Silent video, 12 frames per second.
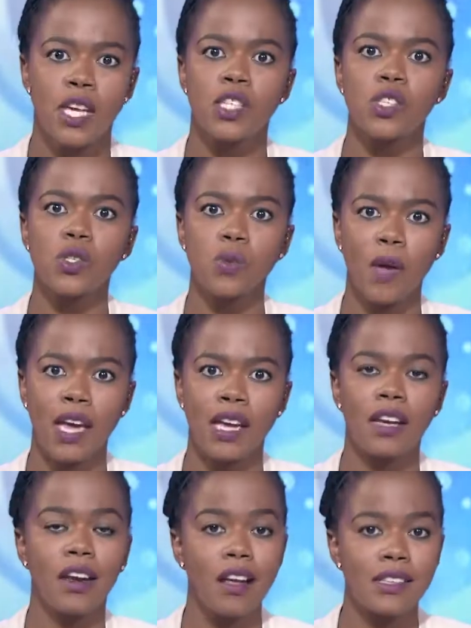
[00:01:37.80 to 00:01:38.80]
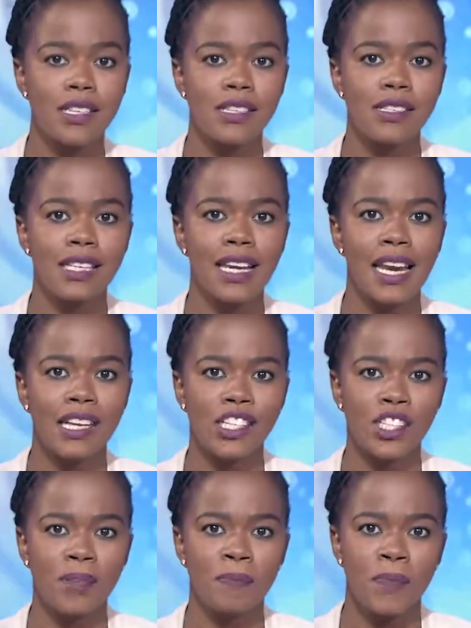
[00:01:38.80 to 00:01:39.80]
to sway last year's
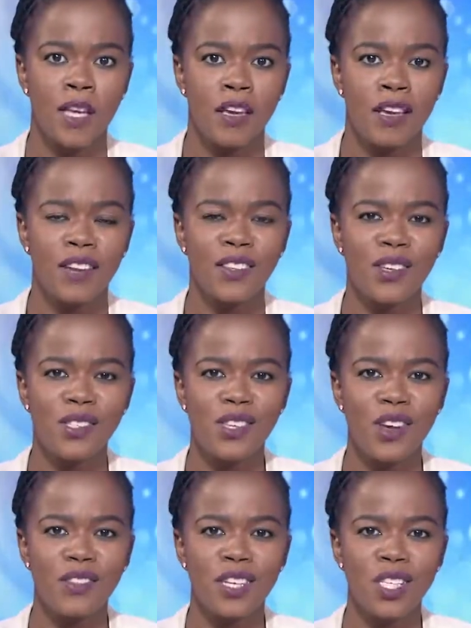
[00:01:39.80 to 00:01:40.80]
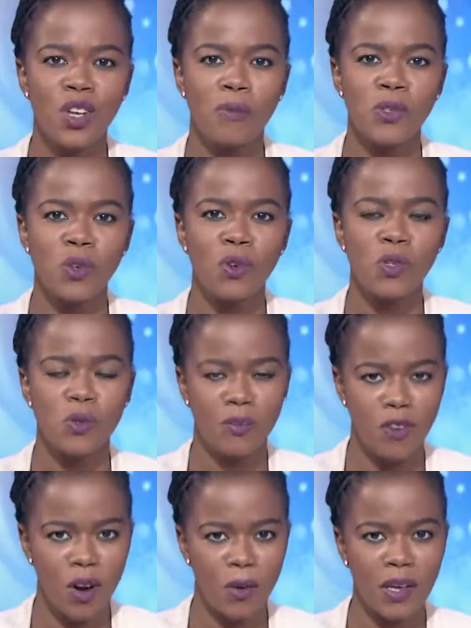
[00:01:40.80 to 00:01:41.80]
election. And those are the top stories we're
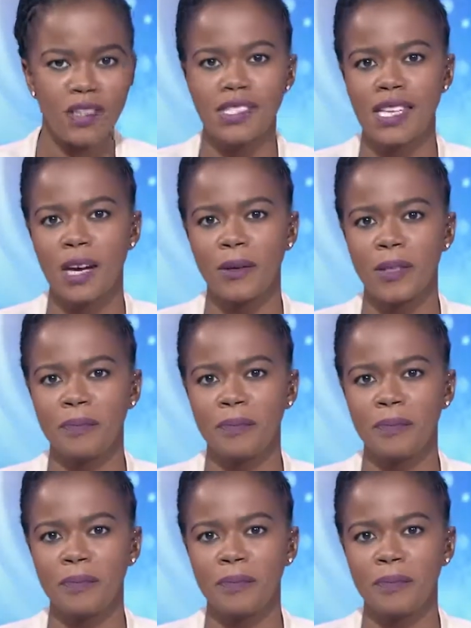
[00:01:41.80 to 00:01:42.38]
following this hour.